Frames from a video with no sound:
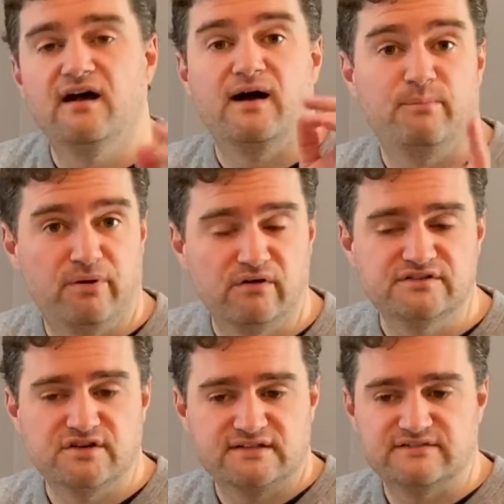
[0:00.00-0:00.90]
I
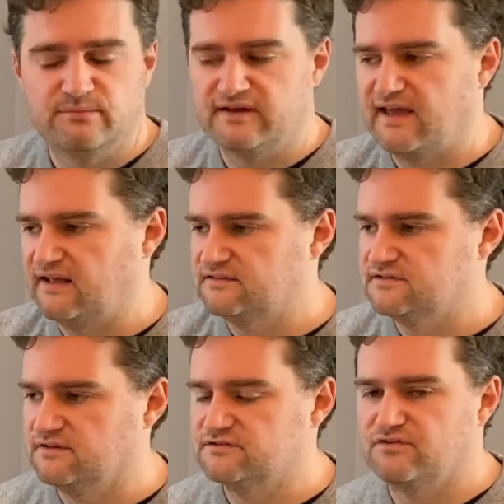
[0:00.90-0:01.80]
apologise if my cat
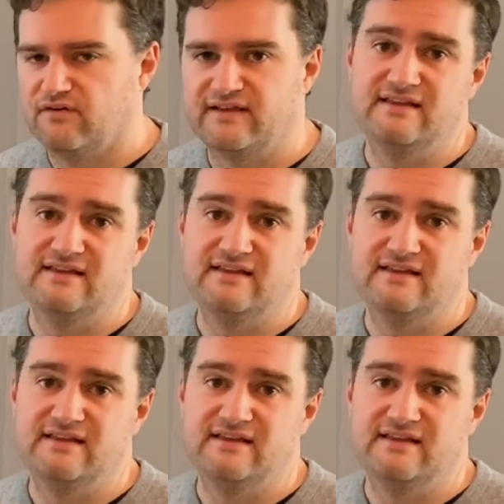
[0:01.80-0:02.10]
starts crying.